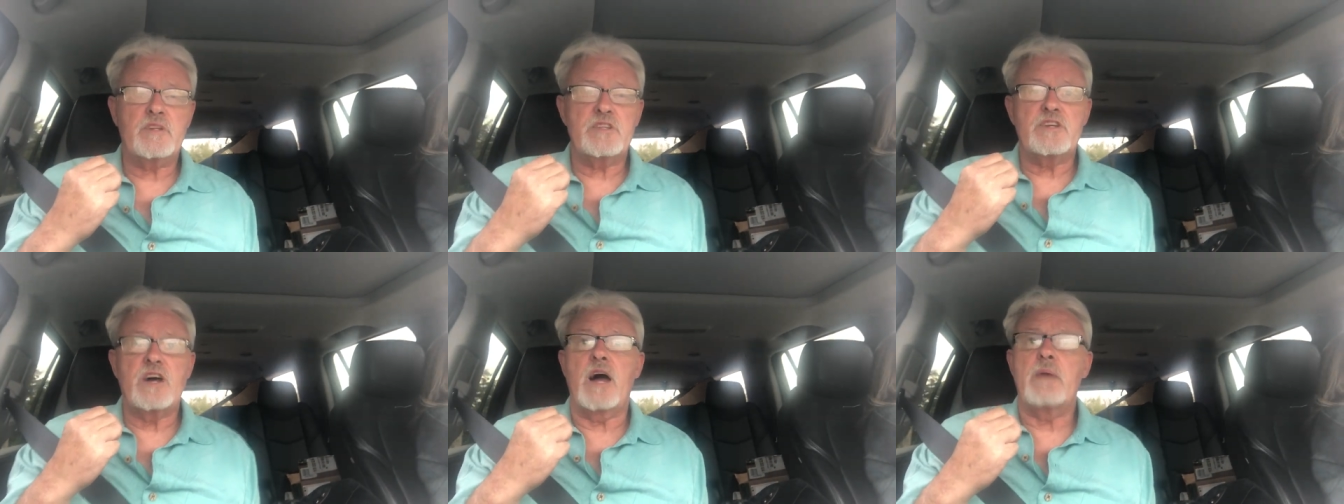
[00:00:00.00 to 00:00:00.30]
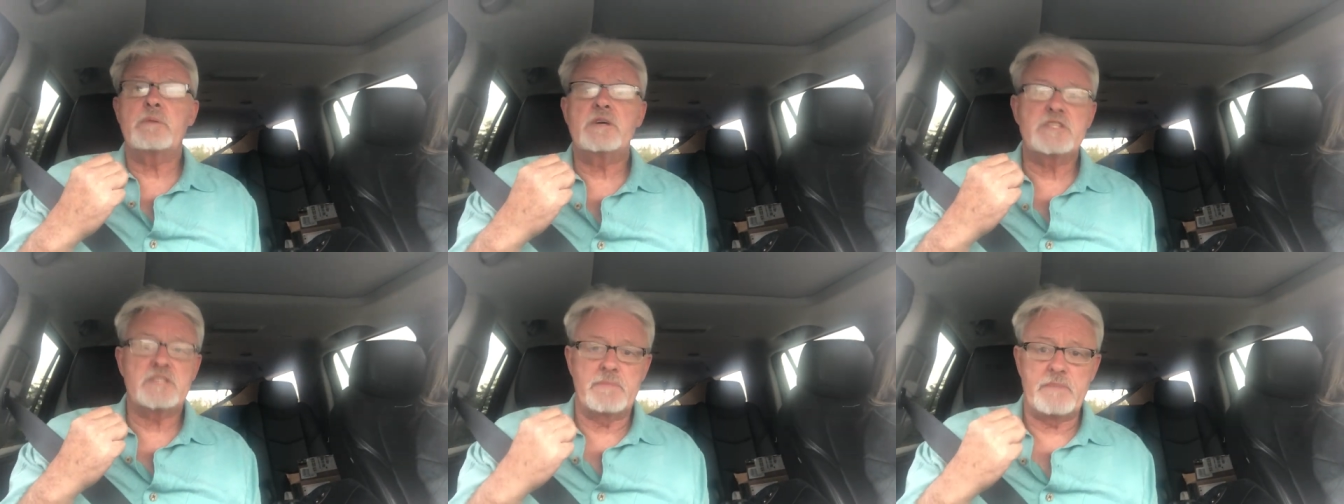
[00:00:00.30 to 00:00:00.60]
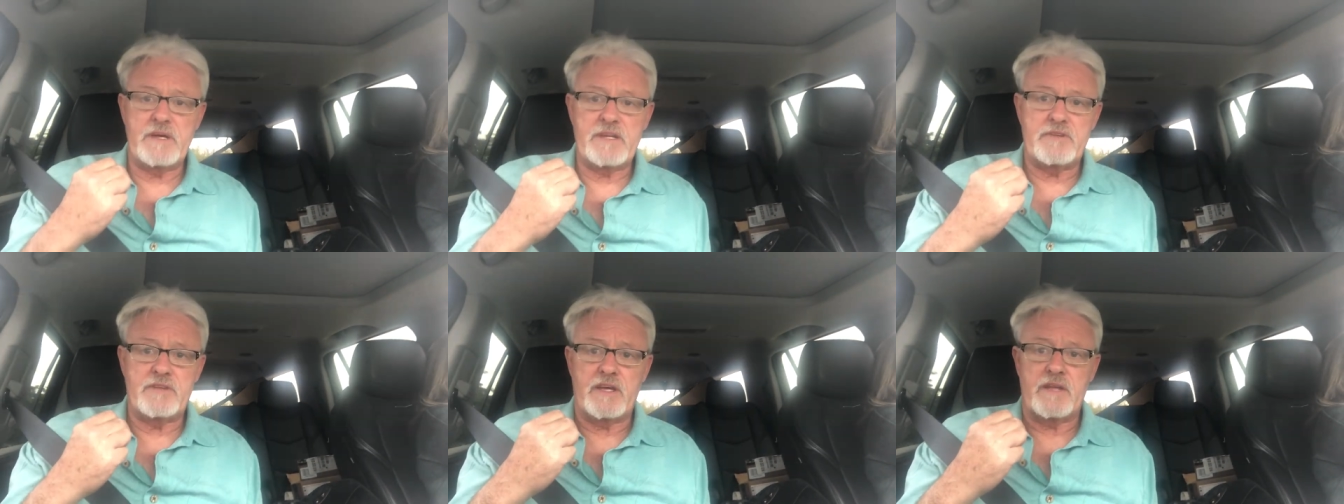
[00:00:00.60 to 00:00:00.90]
Timing's the
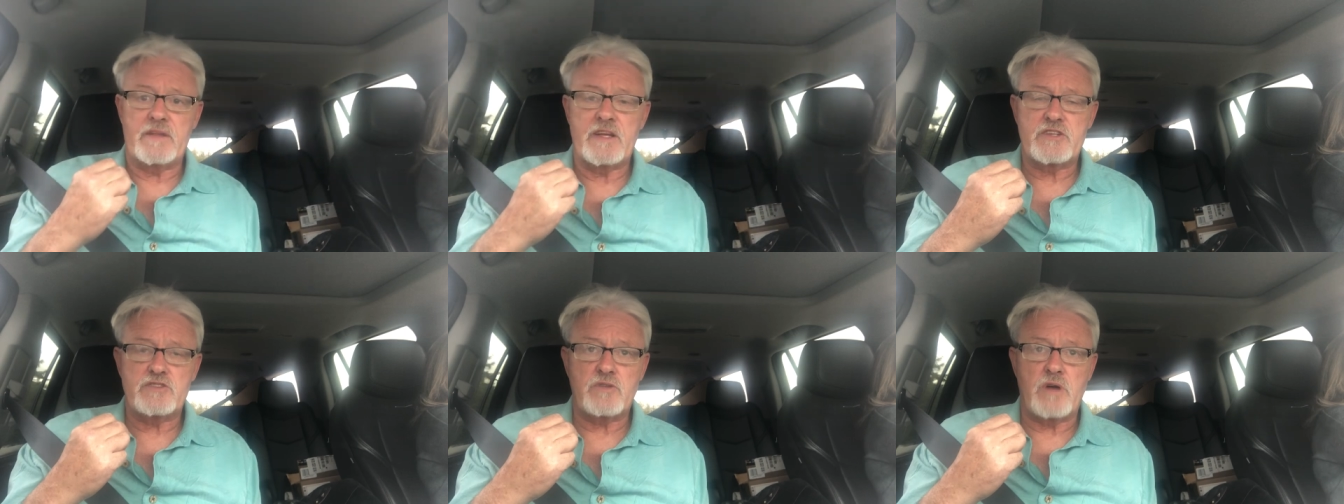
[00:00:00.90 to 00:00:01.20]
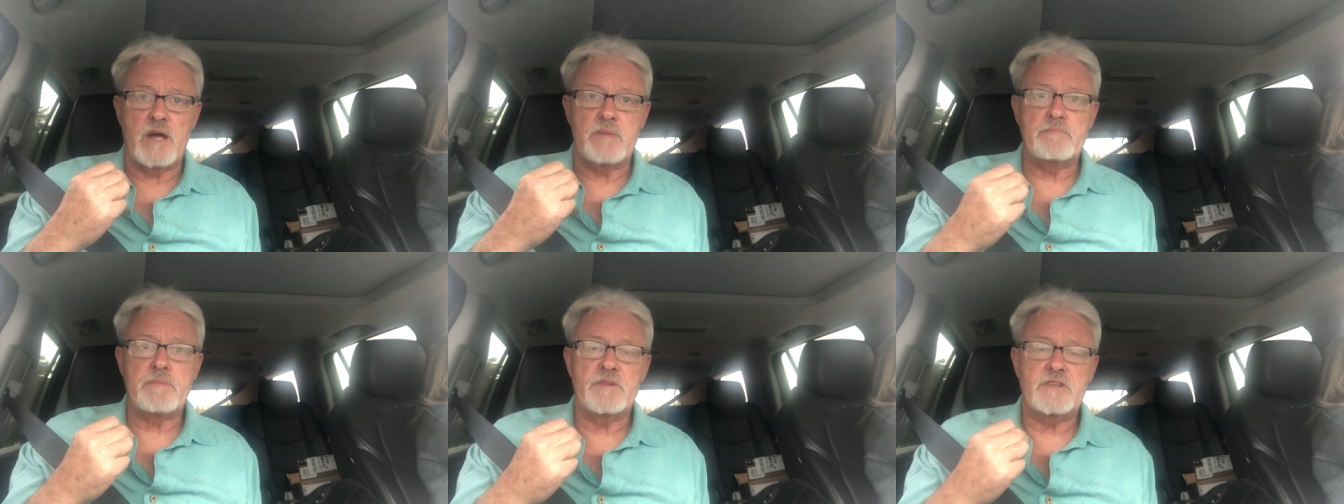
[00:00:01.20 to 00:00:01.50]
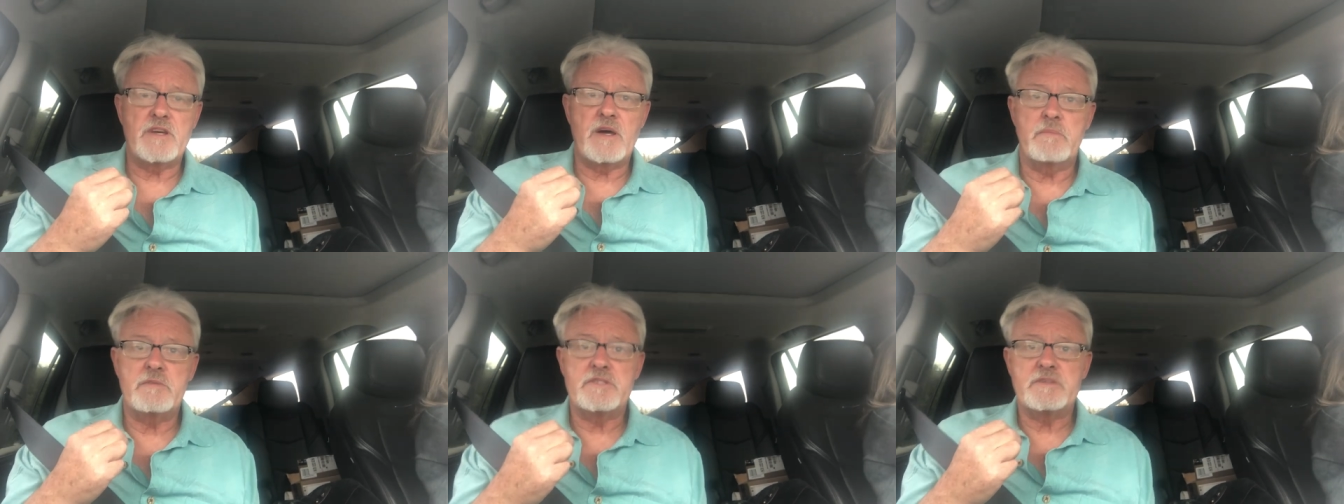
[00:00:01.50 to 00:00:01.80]
big thing, that's right. Yes.
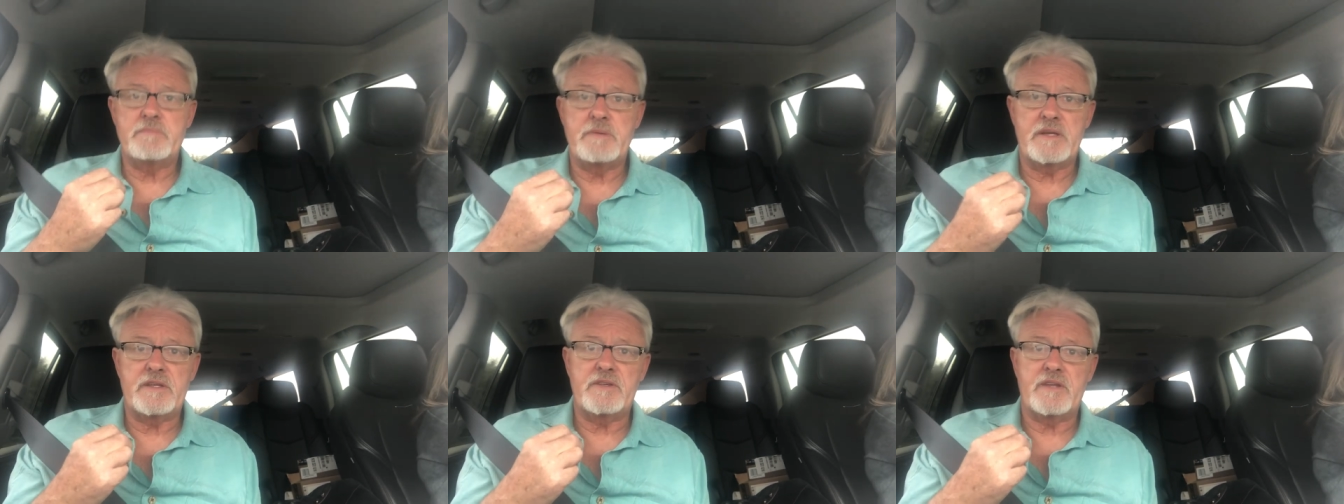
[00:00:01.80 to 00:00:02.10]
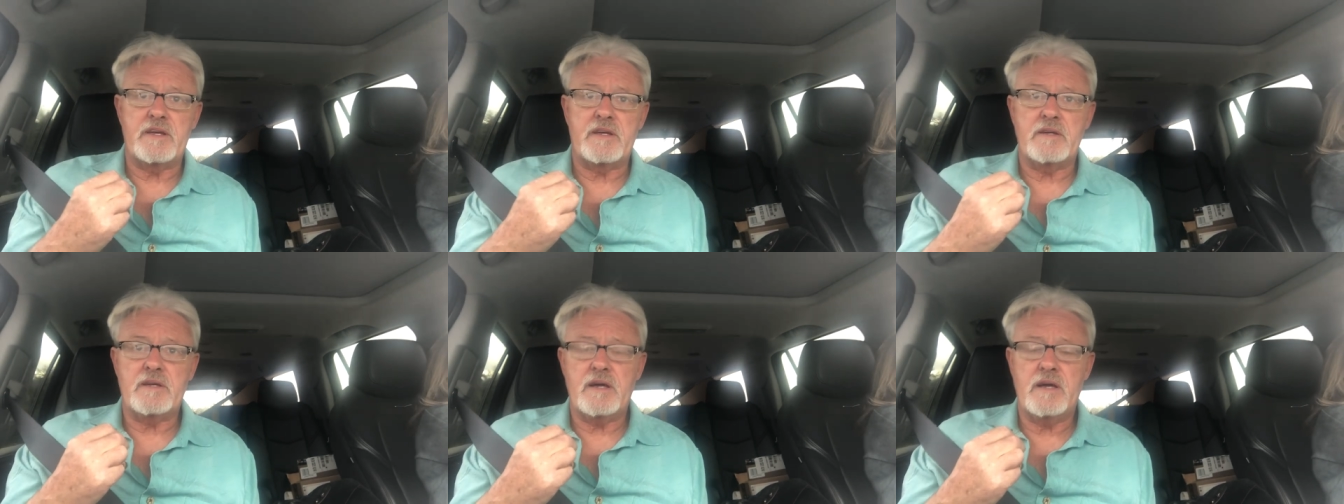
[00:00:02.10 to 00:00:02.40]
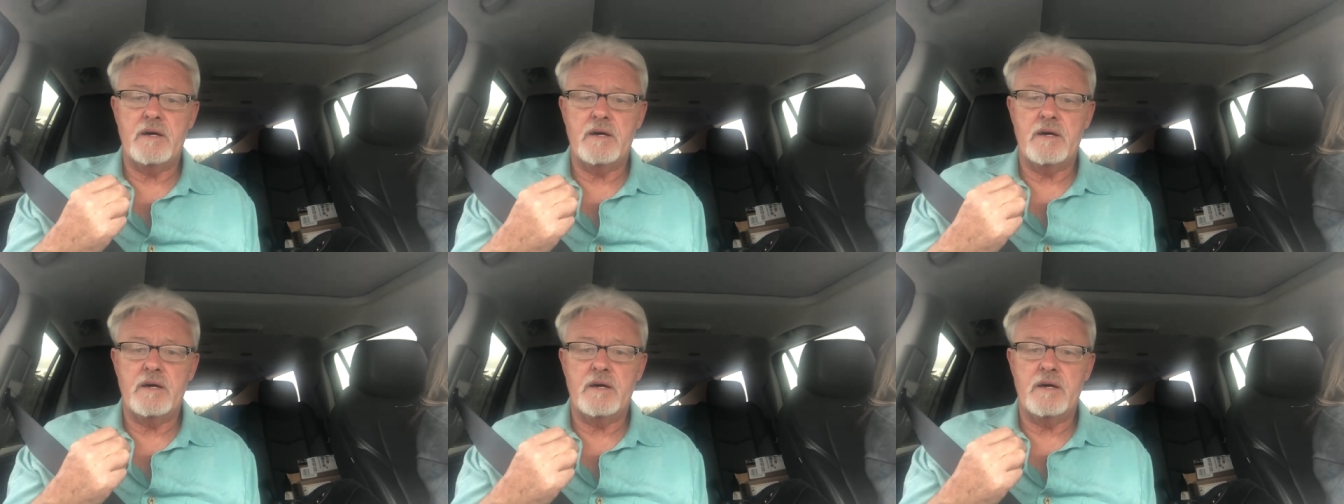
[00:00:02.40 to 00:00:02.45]
Timing's the big thing.